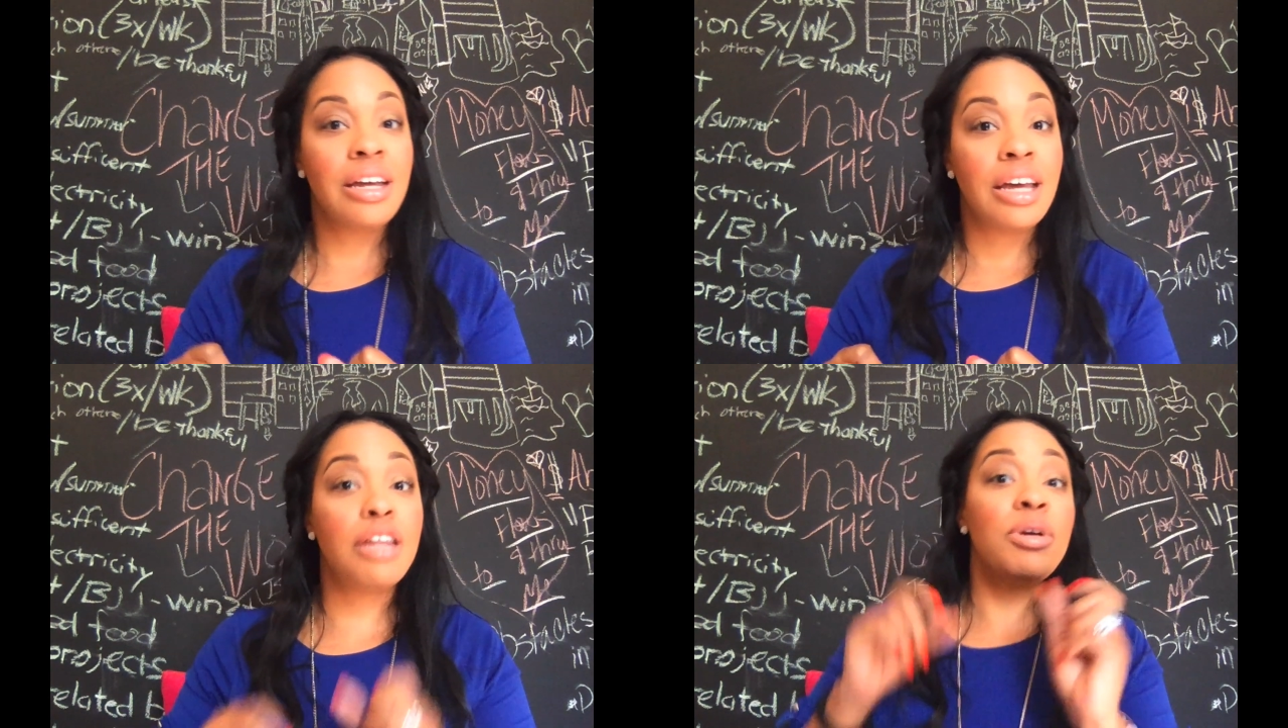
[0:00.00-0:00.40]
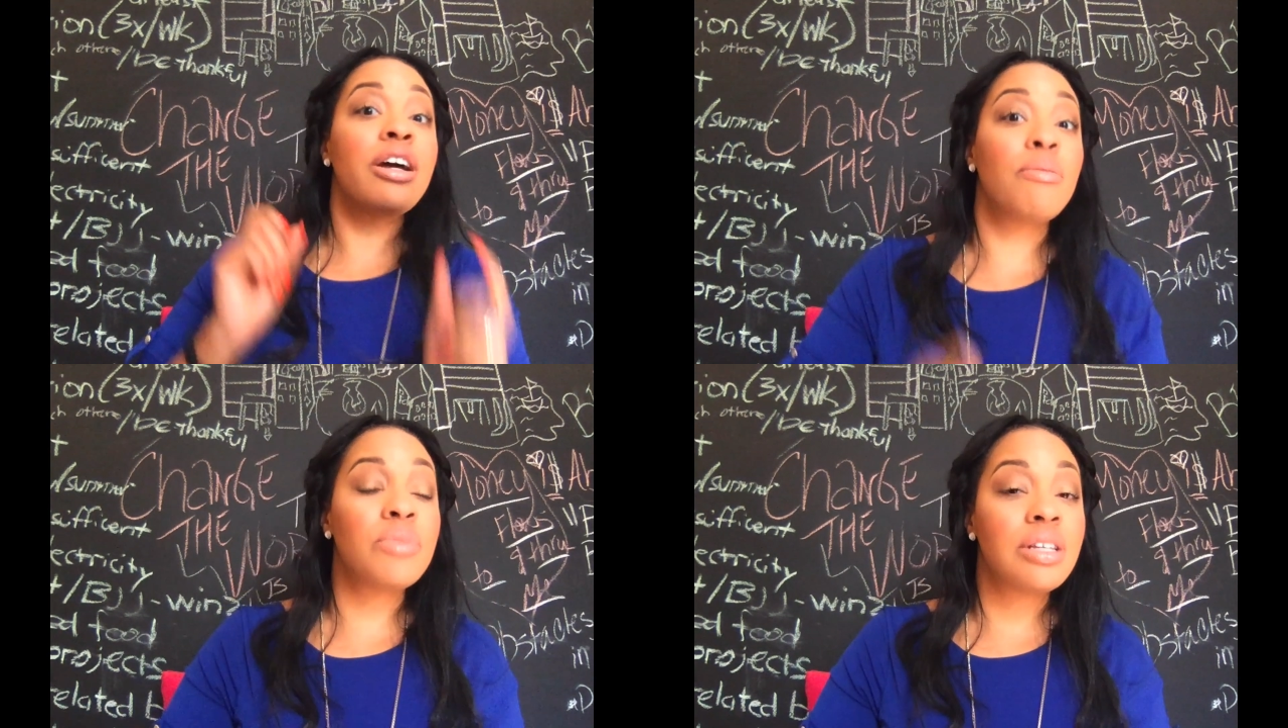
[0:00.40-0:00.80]
And then it
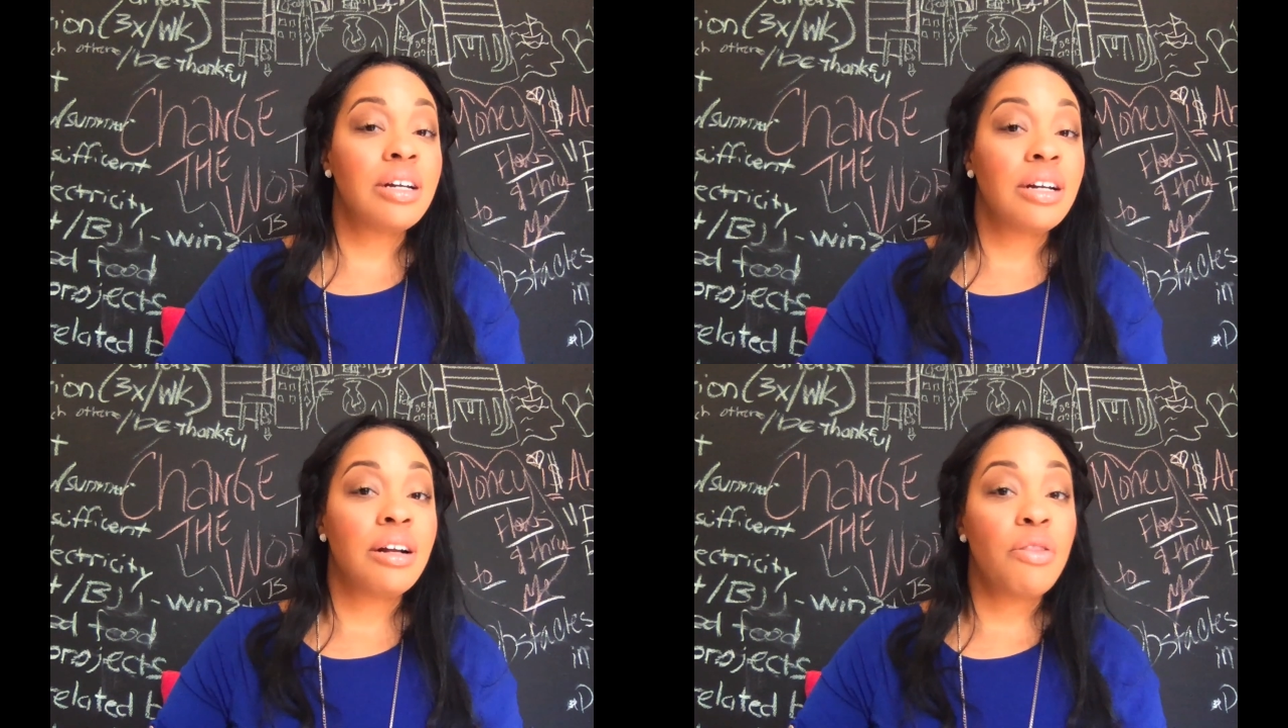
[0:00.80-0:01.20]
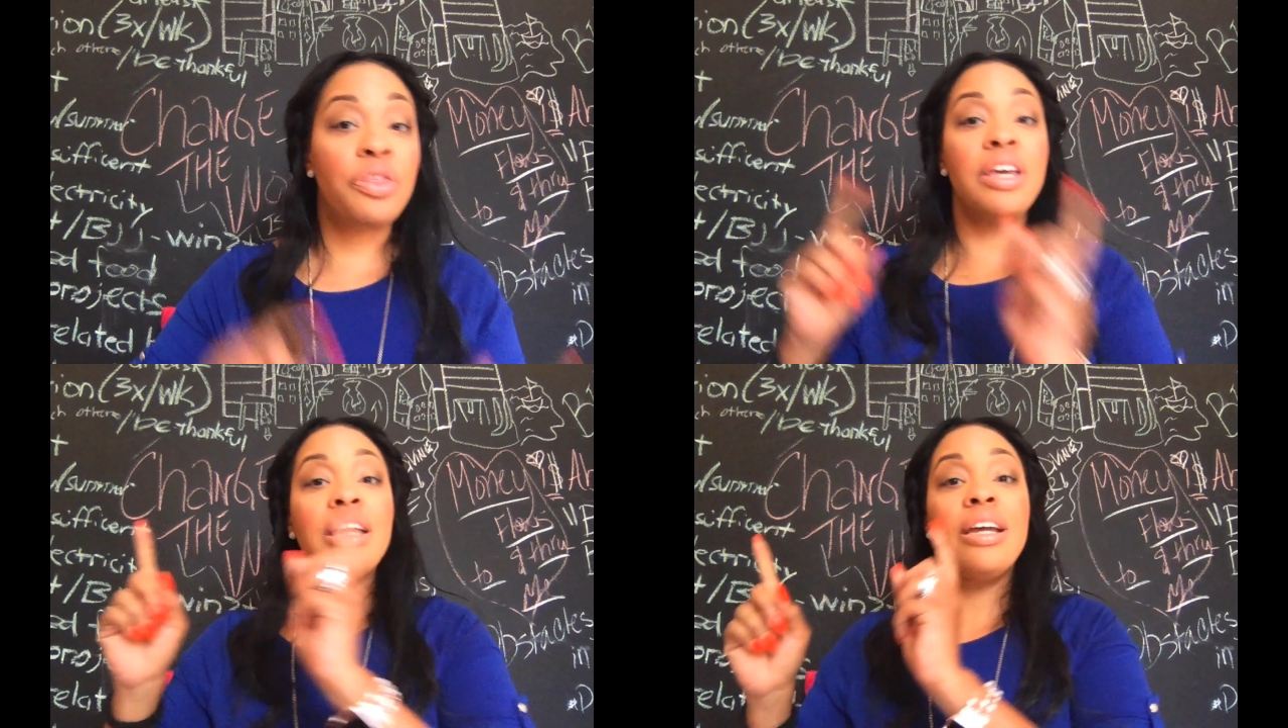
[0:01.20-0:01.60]
becomes
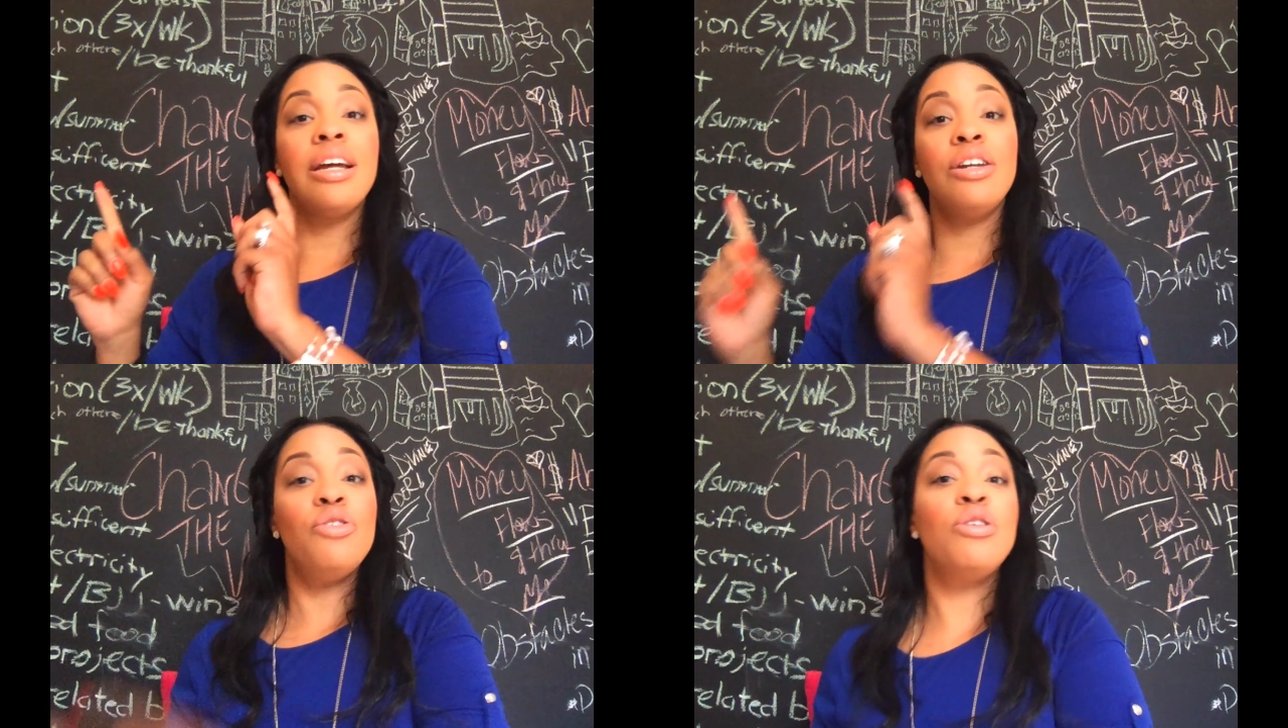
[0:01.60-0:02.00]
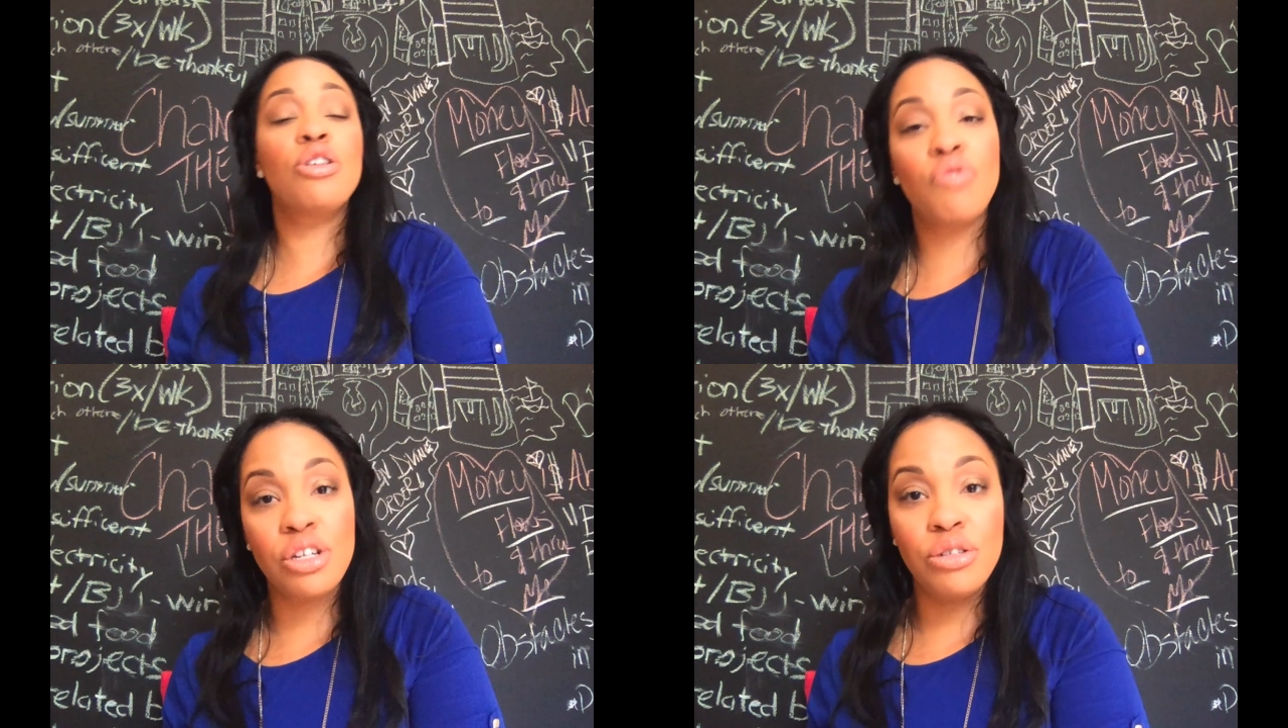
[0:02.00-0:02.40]
the New
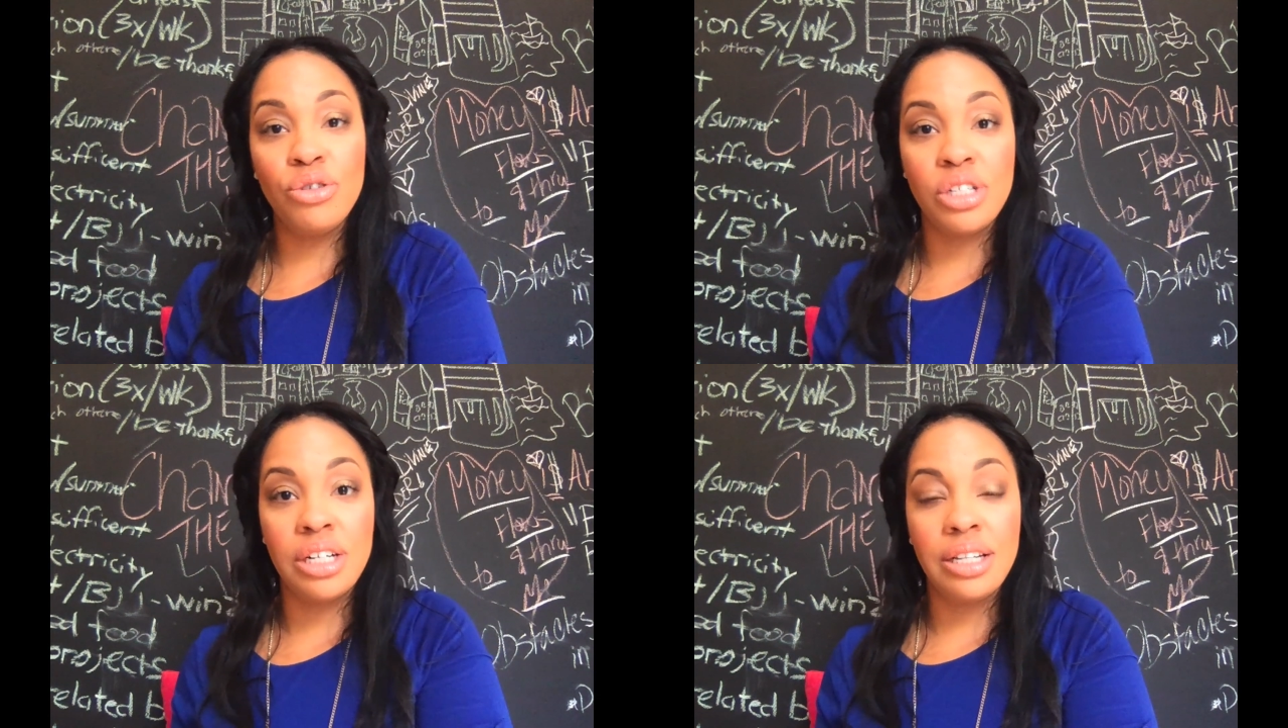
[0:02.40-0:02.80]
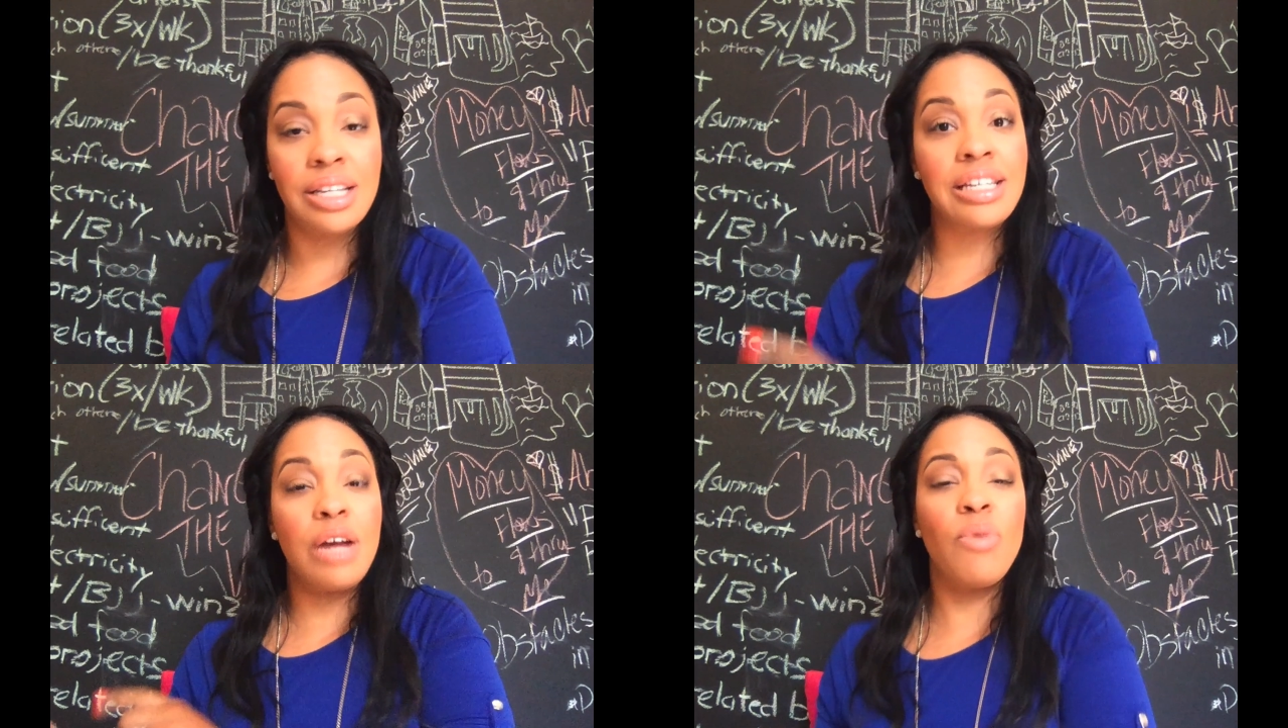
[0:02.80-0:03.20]
Year's resolution, the
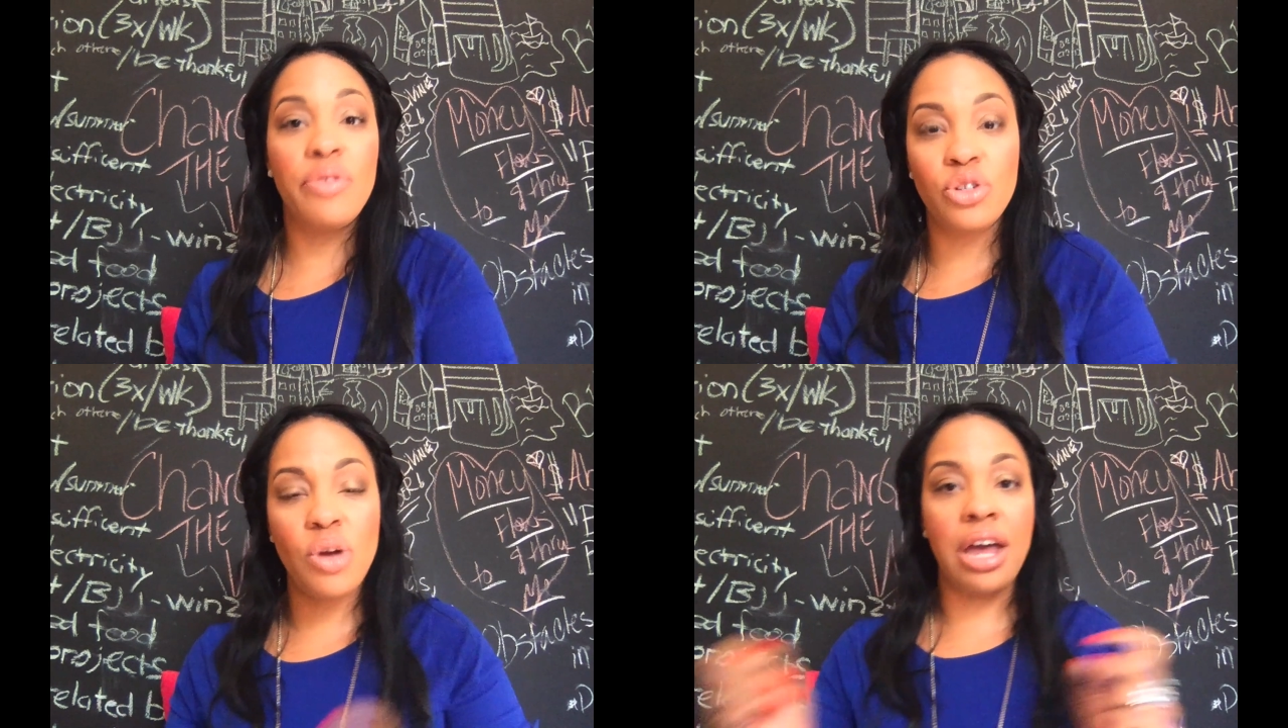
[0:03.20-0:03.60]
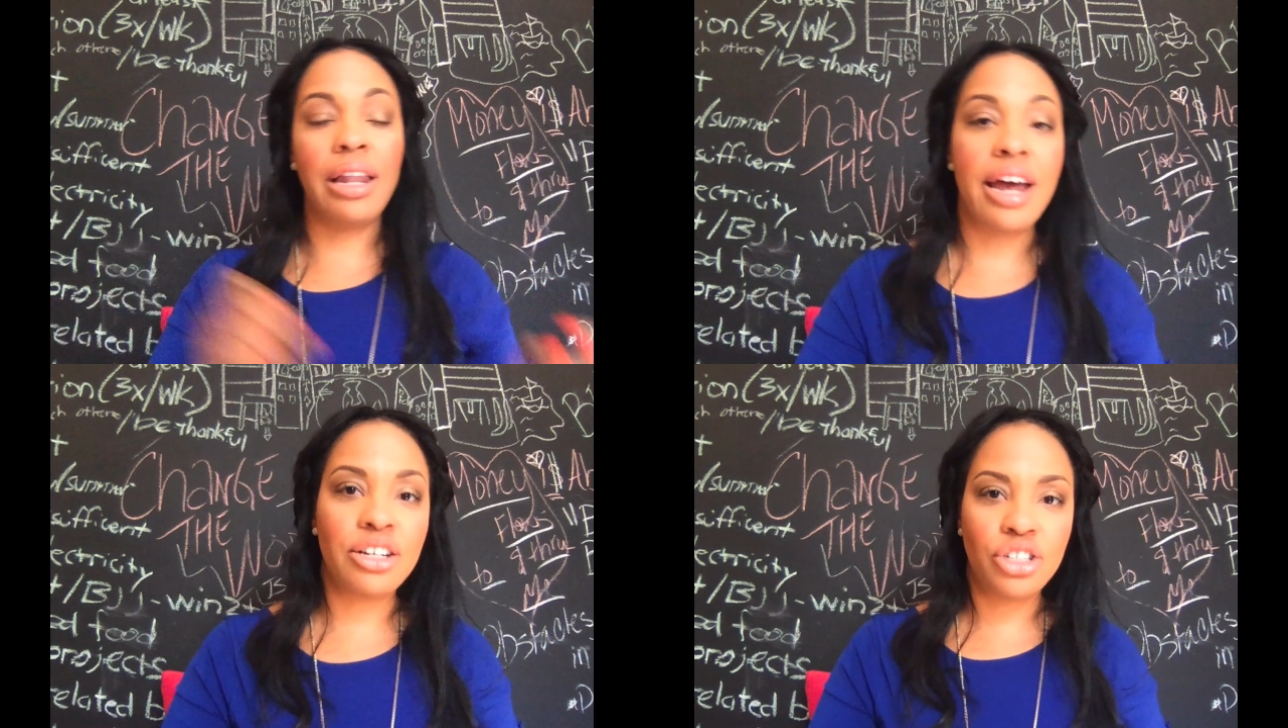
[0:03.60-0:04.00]
same one that you had
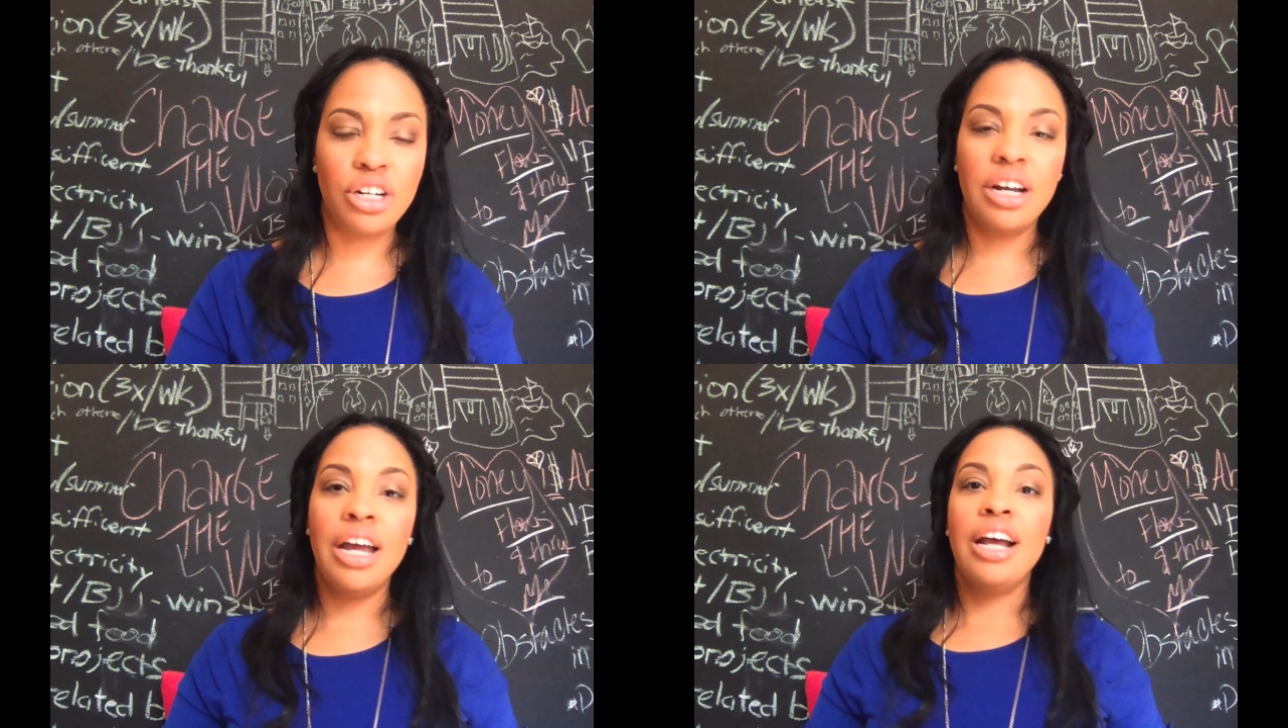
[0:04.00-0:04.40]
last year.